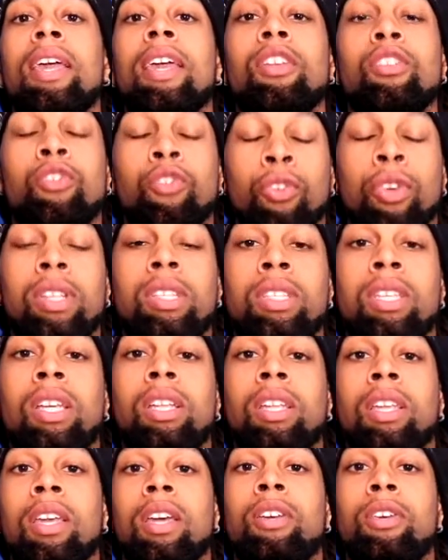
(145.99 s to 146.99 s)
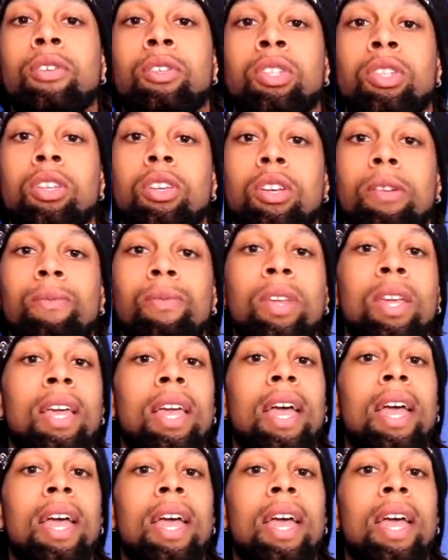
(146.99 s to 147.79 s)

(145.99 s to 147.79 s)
intrinsically understood.